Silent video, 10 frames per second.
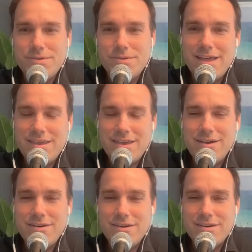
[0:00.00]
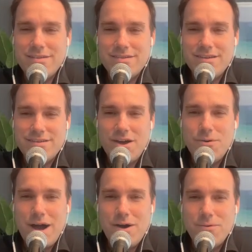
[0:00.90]
death here and it'd
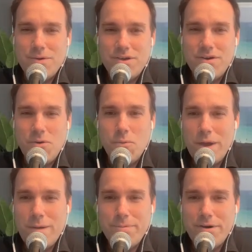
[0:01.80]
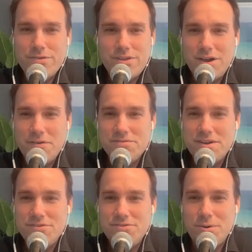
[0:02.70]
go out with a whimper. Then all of a
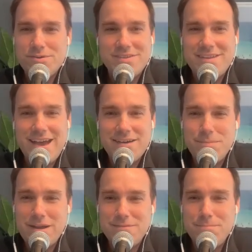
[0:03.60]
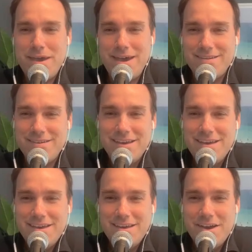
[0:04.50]
sudden Georgia Tech beats Pitt.
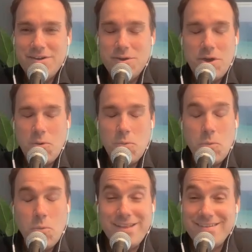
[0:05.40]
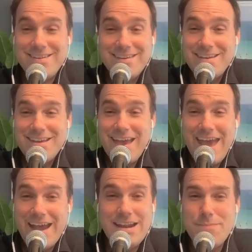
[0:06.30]
And you go, what?
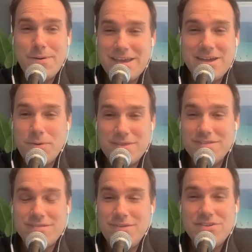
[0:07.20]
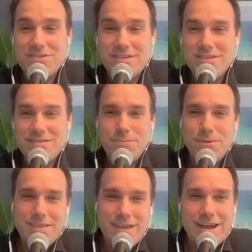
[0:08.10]
Anybody can win this division at this
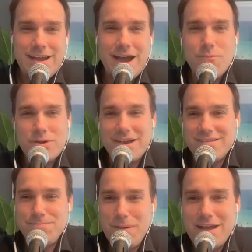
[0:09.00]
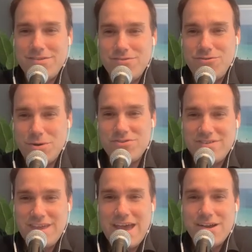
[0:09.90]
point. Like I wouldn't expect Georgia
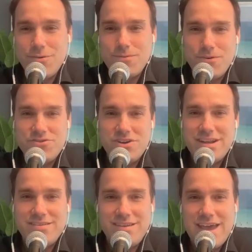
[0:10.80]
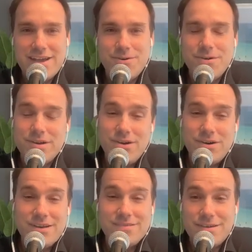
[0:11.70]
Tech or Virginia Tech or
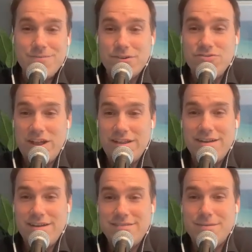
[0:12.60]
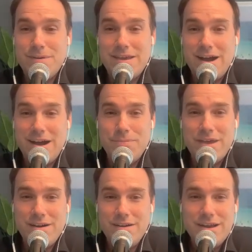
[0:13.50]
honestly Virginia to be up
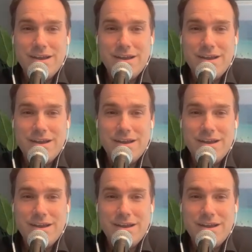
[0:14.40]
there